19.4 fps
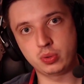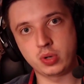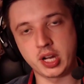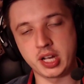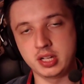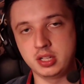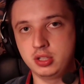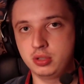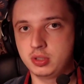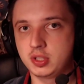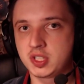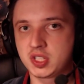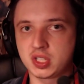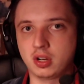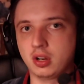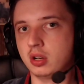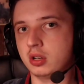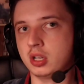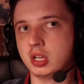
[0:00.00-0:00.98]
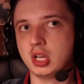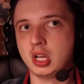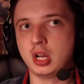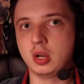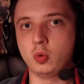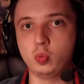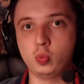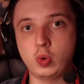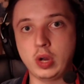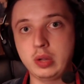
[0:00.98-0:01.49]
I knew the song
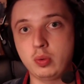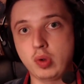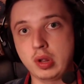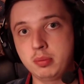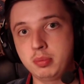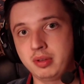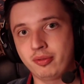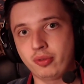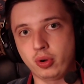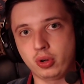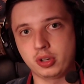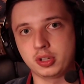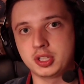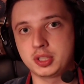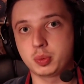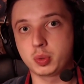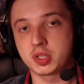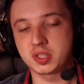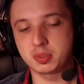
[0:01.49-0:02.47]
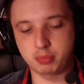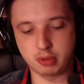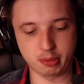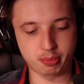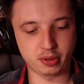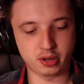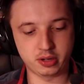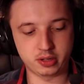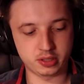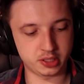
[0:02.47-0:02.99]
way before it was
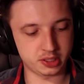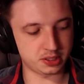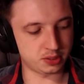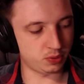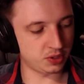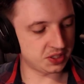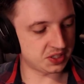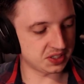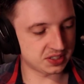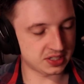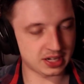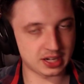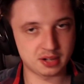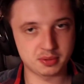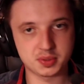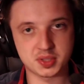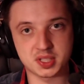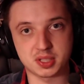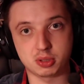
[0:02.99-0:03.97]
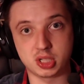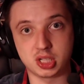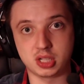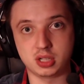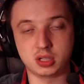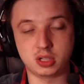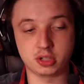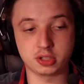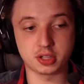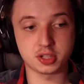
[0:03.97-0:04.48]
popular in the recent times
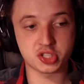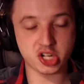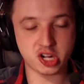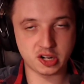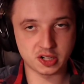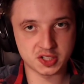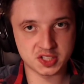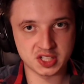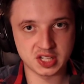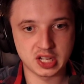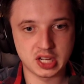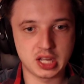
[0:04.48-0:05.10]
on the charts.